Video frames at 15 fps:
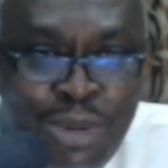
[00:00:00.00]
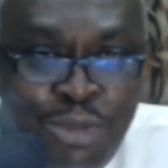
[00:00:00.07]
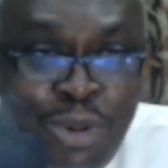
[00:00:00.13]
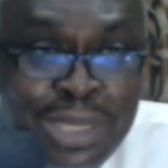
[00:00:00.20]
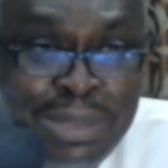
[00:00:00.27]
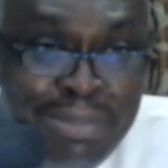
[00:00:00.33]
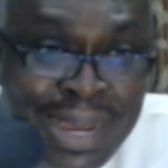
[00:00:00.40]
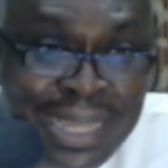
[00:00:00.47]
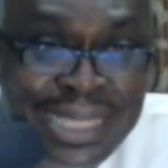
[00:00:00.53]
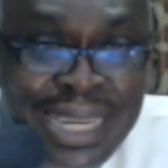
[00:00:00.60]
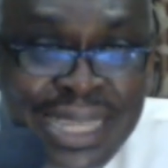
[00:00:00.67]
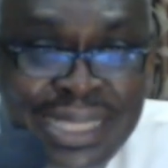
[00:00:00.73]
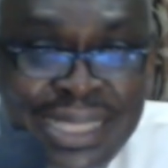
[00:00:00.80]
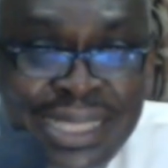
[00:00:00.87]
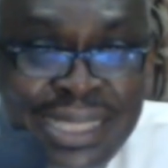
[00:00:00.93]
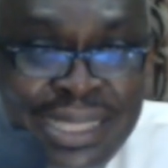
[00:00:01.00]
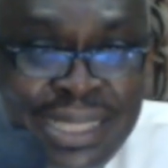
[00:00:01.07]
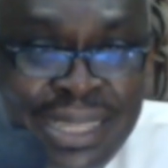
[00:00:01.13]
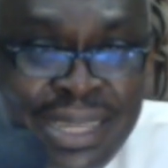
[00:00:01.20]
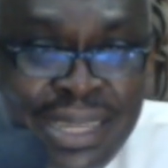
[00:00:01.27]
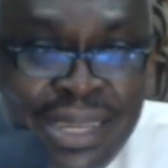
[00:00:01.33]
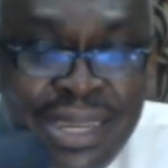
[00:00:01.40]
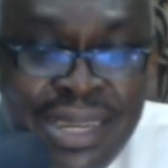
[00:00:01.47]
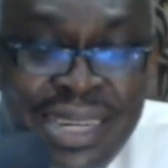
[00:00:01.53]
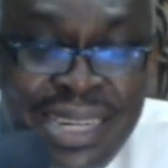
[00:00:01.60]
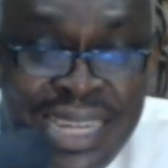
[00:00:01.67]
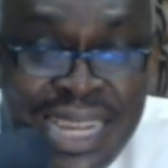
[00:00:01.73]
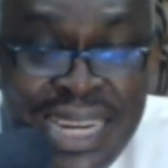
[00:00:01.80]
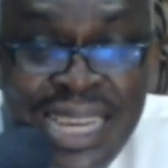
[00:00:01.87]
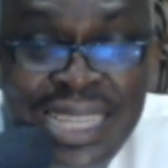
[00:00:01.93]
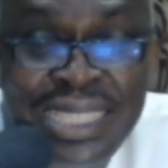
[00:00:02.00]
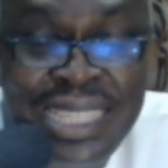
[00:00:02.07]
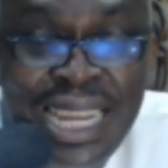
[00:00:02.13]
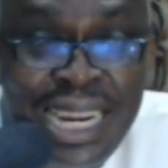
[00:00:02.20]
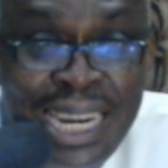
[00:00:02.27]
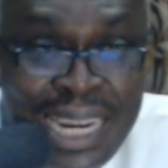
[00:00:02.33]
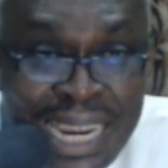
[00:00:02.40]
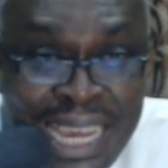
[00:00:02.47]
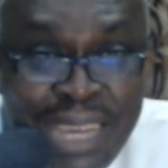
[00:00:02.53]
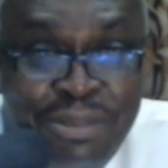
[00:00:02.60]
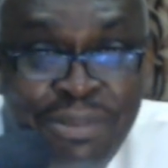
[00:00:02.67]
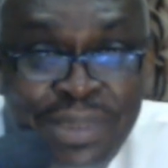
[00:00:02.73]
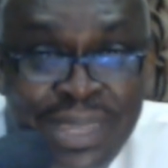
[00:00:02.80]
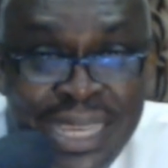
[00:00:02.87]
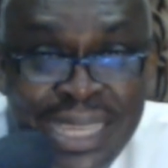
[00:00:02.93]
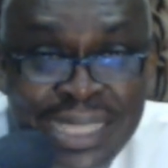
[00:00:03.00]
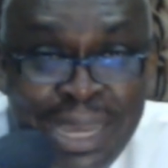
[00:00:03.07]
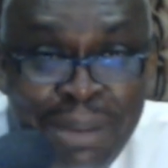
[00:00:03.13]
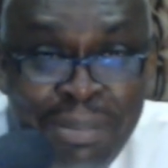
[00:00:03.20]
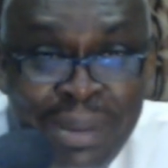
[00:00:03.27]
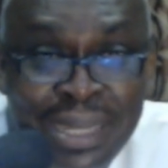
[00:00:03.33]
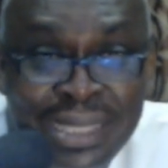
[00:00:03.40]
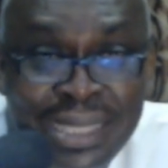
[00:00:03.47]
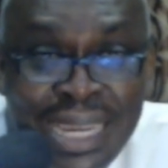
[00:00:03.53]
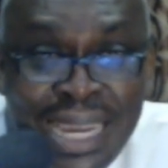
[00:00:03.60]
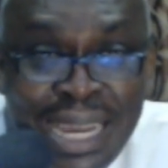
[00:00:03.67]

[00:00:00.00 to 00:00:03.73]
What matters is realize that life is about